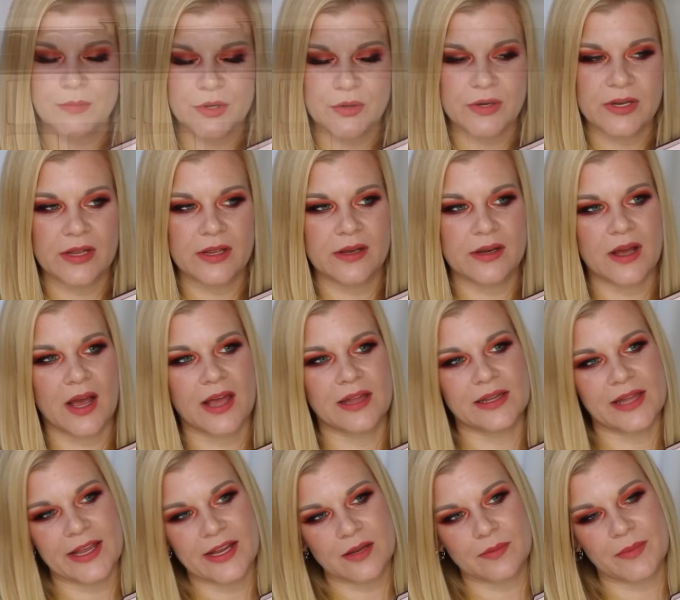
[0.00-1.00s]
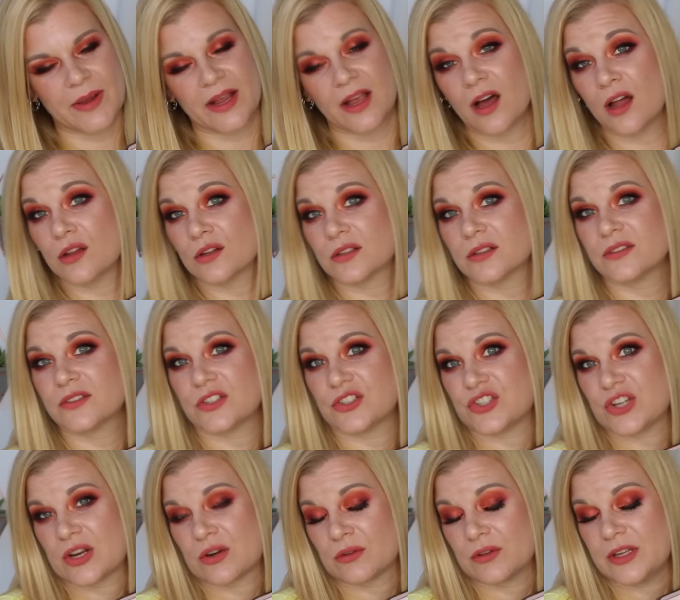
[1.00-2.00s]
muted. I like my colors
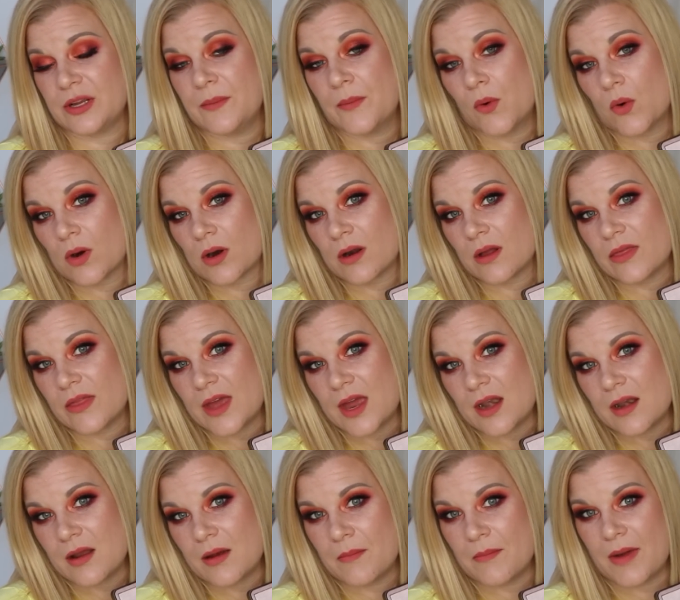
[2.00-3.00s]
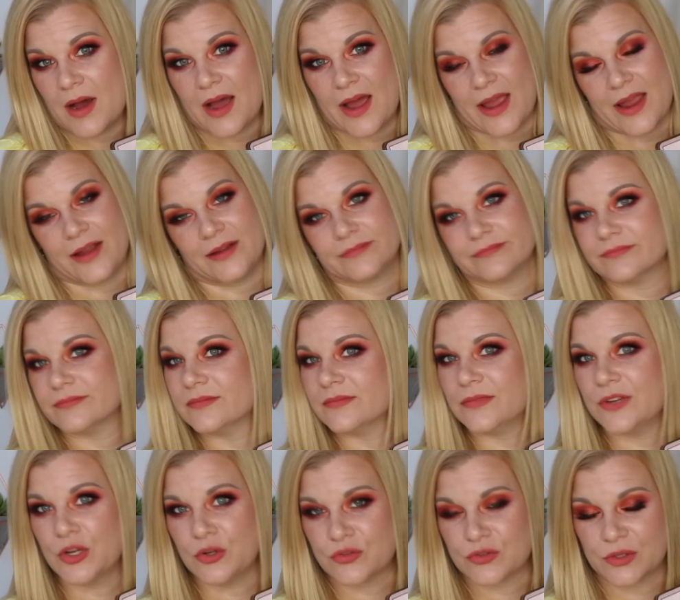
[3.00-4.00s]
generally more than my
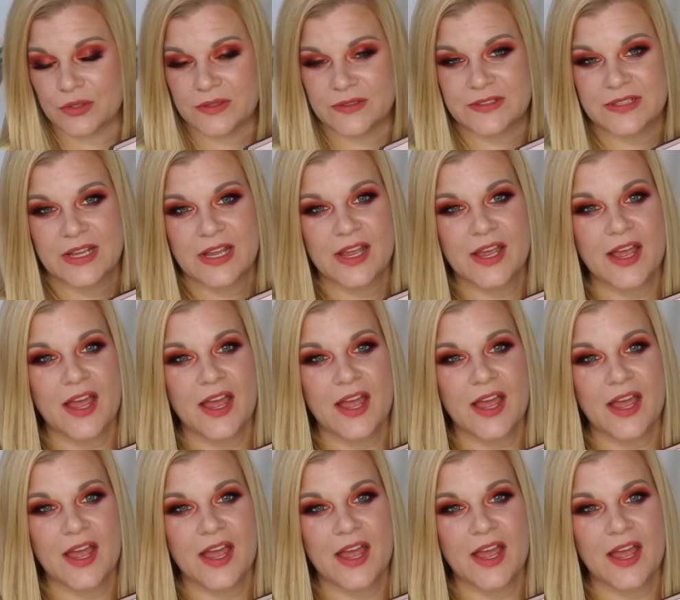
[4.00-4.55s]
neutrals.